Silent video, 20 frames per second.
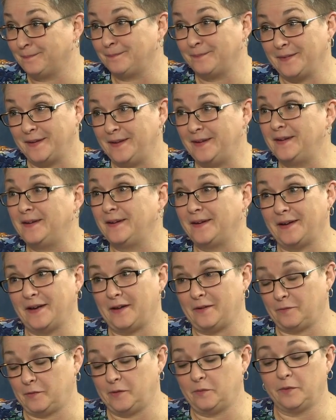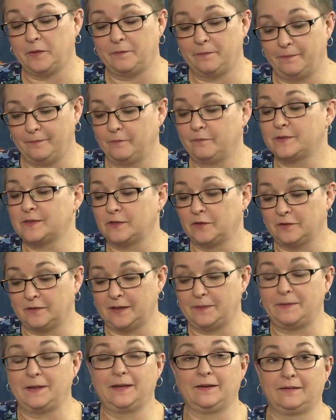Thank you. Uh, we would
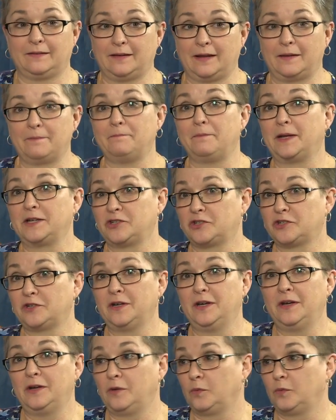certainly be in a much